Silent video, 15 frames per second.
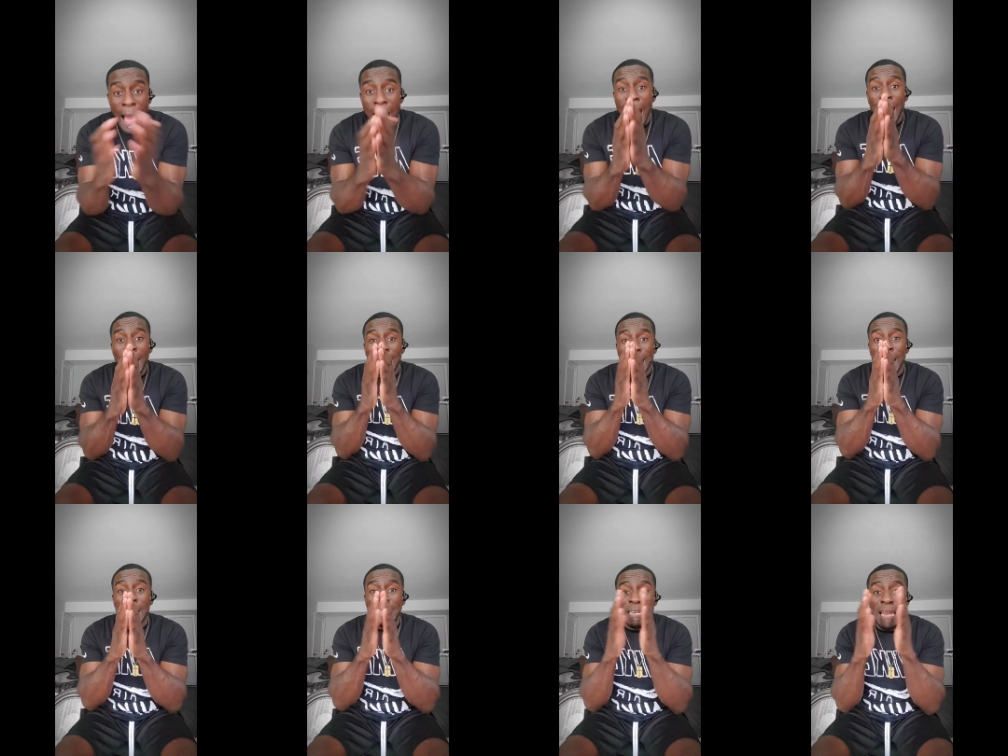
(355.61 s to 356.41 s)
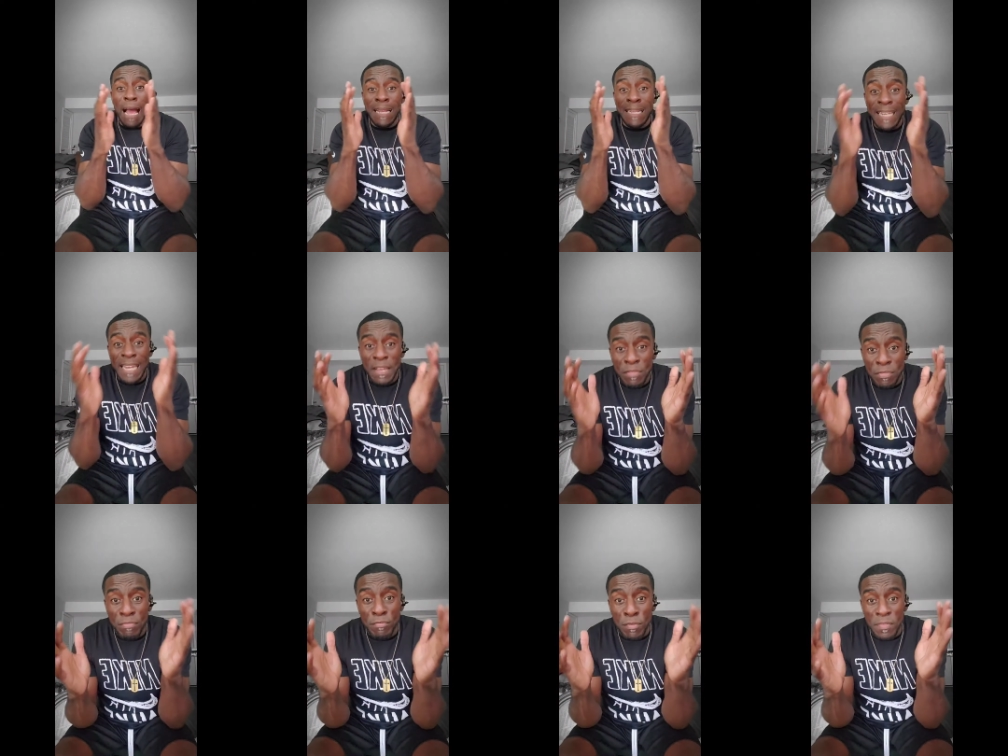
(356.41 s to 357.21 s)
I cannot get
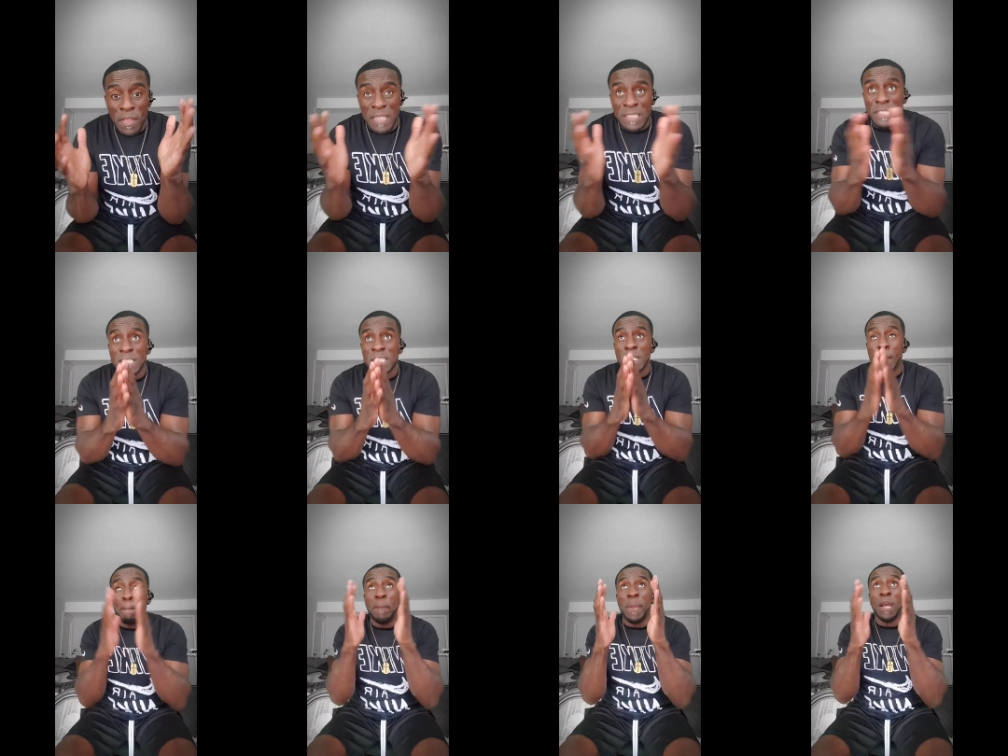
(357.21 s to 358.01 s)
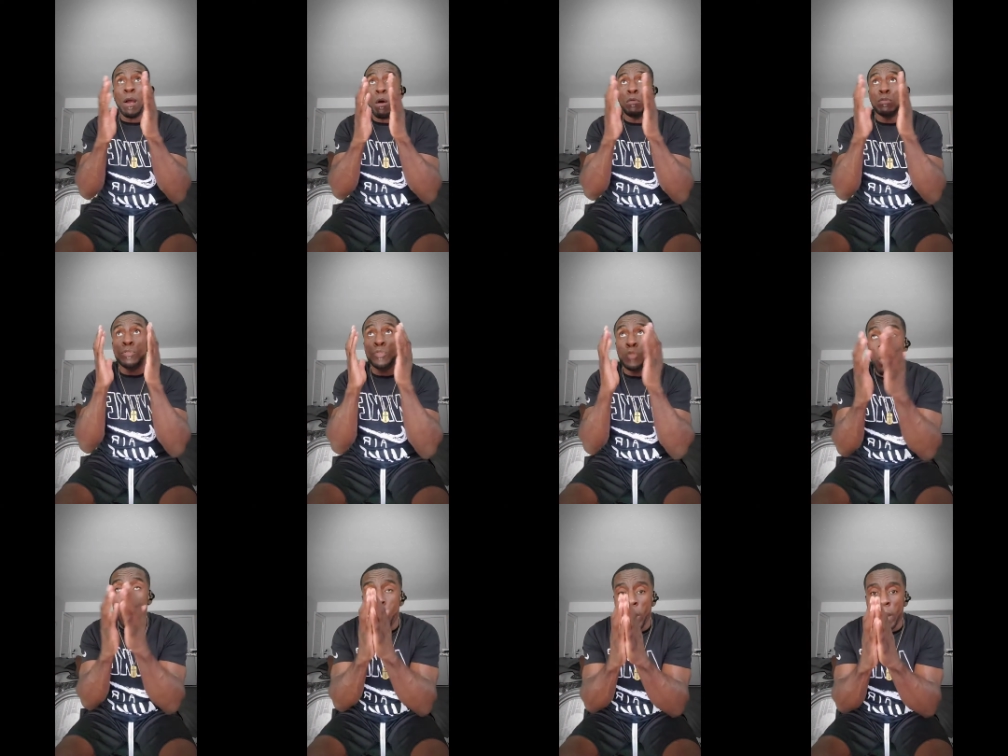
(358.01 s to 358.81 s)
through this. This is a big old
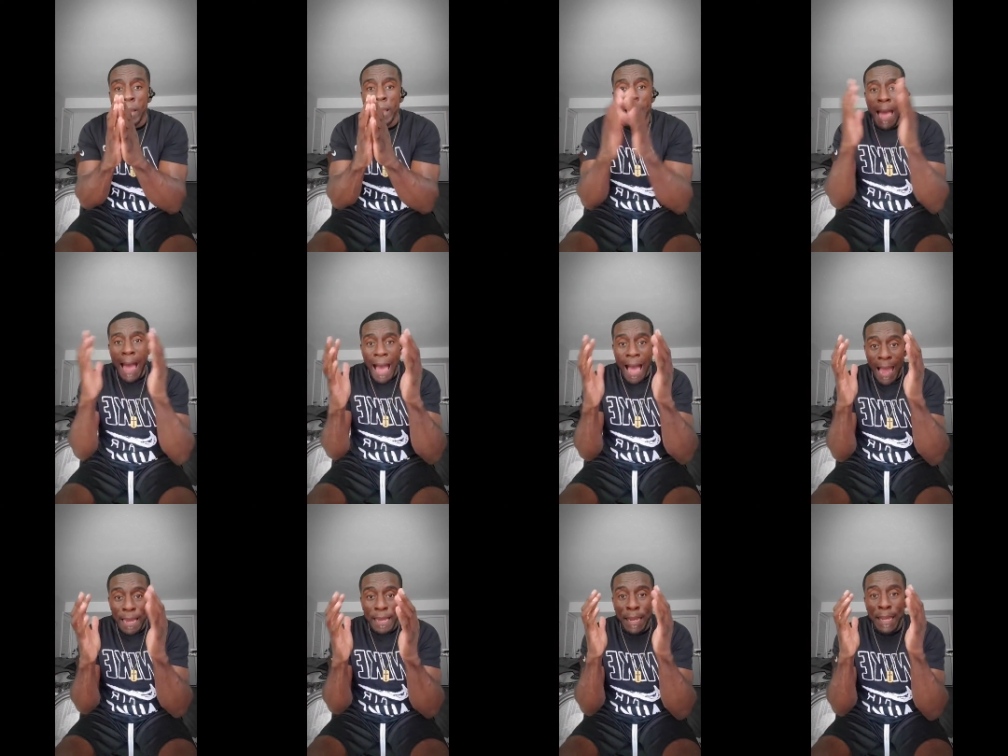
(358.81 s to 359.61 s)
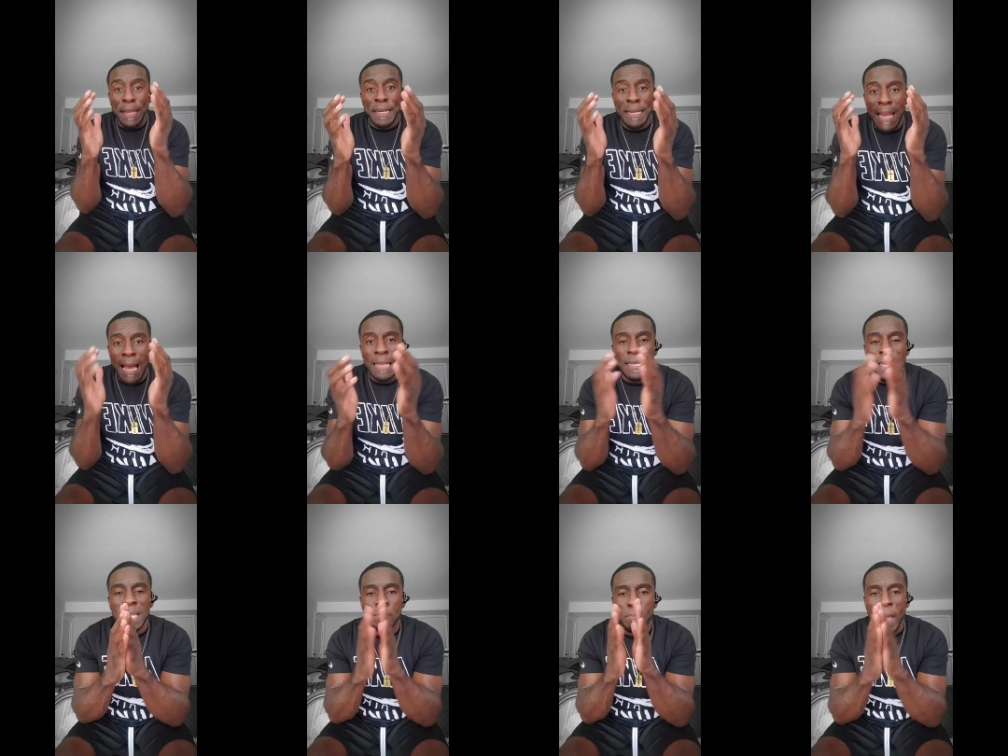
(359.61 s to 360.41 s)
door. I cannot
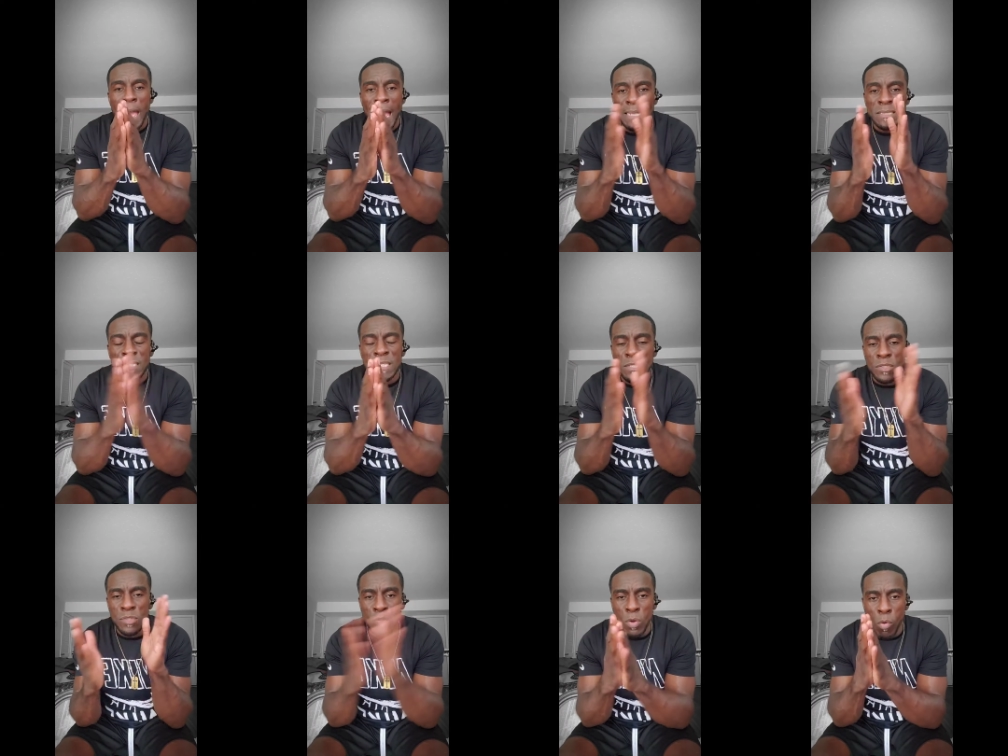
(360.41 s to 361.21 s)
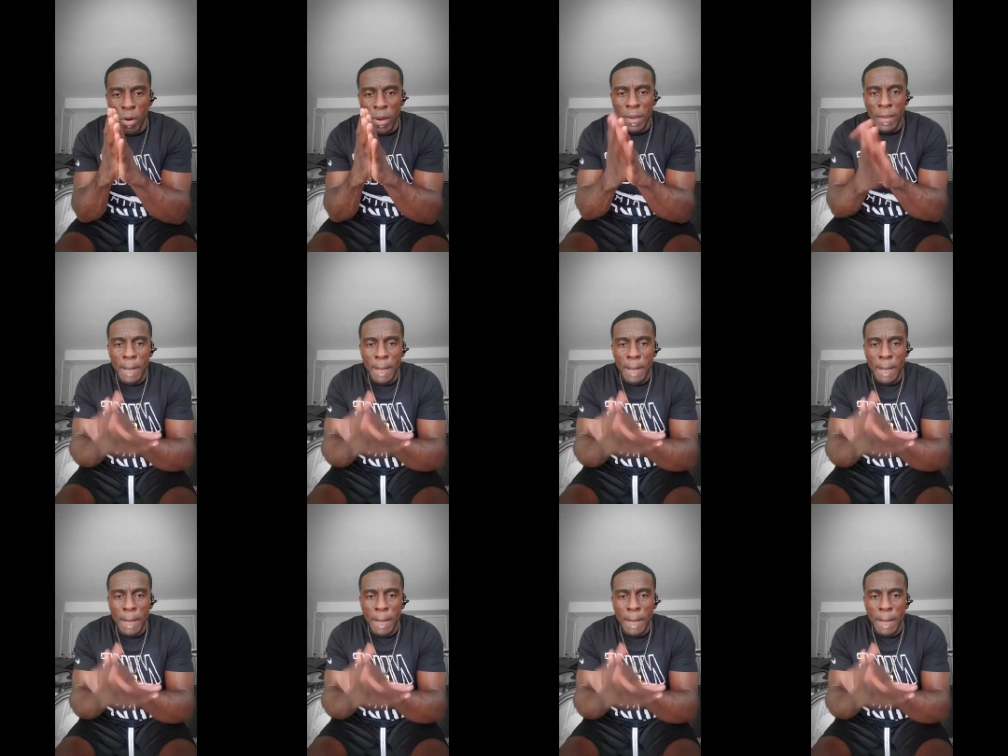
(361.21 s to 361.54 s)
get past this door.